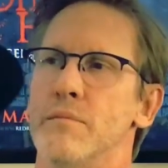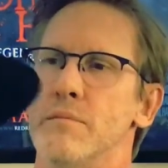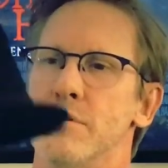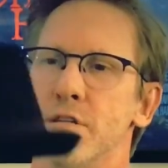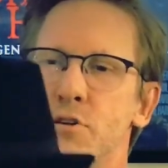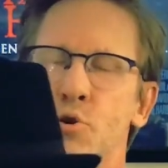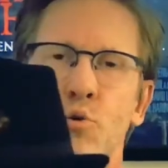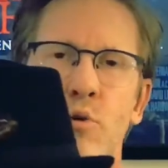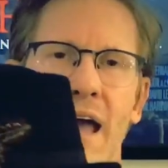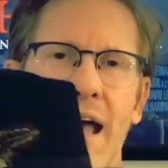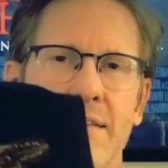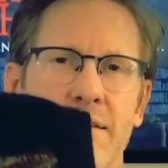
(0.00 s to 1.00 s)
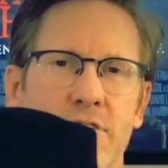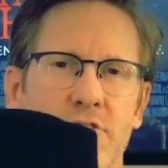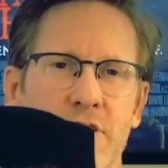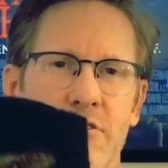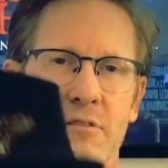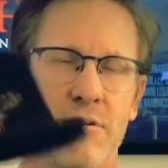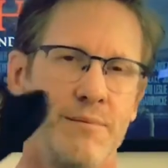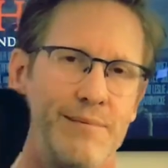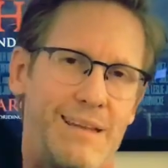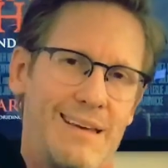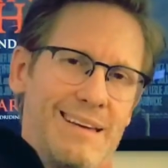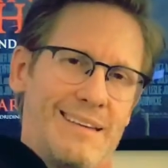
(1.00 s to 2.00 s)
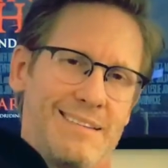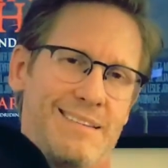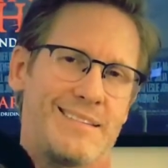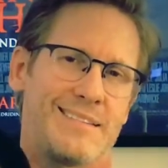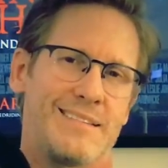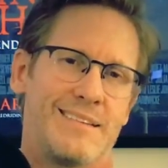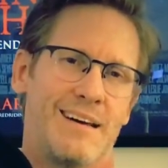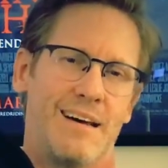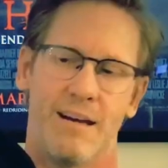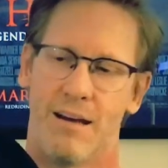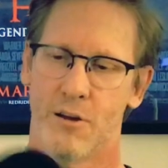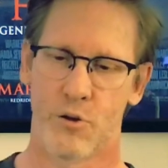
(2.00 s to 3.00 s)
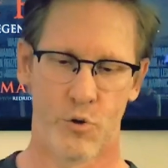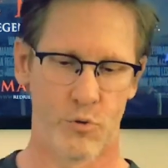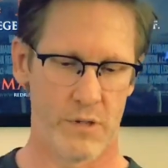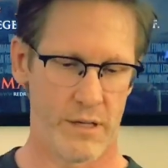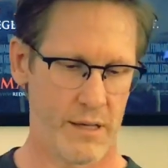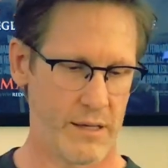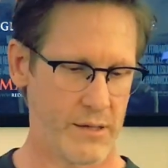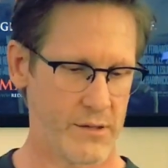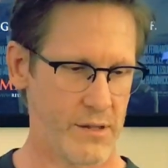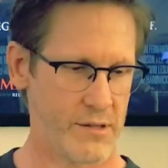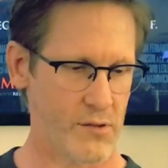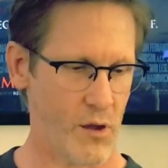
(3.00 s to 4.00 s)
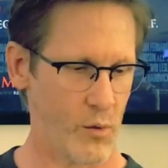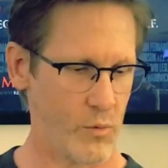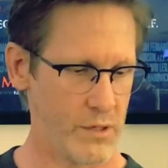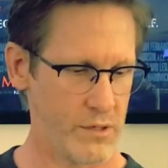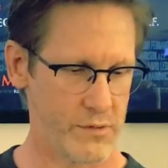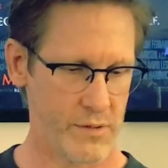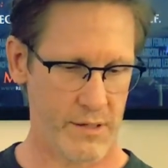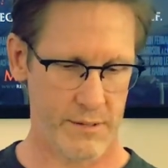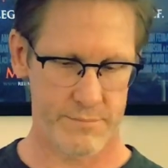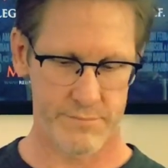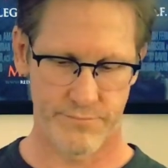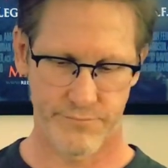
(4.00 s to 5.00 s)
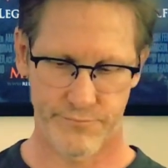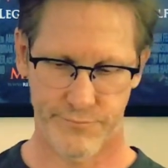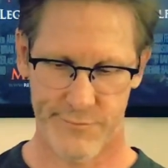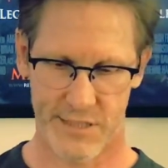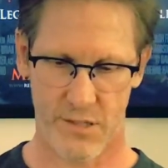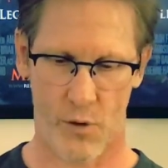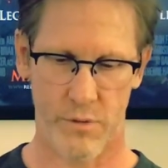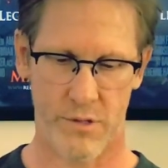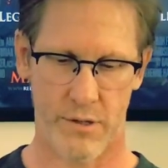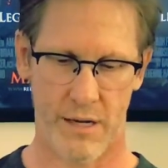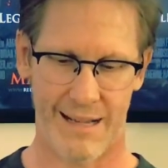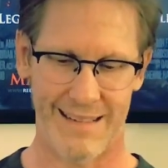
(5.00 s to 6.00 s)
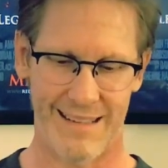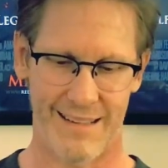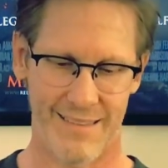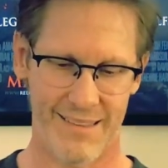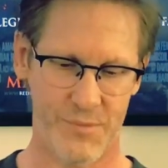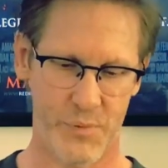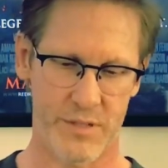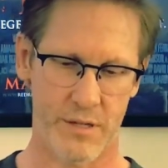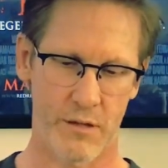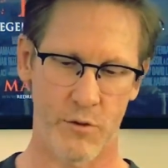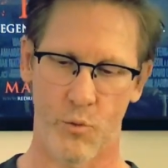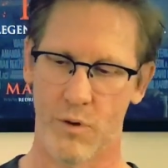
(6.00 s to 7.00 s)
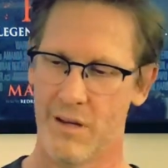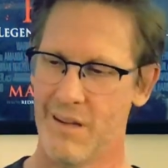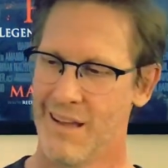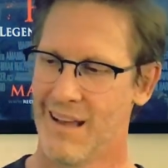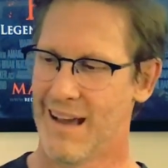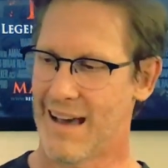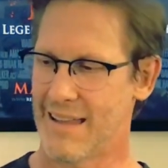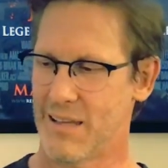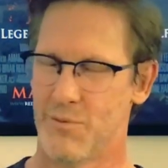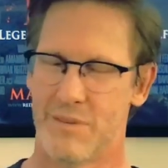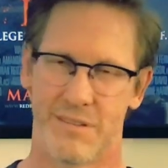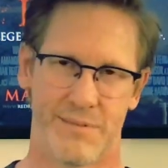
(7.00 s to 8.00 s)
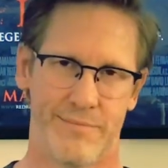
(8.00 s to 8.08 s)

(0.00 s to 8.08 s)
Just cool cats in general. Just a cool lid is always a good idea. This particular one, I think it was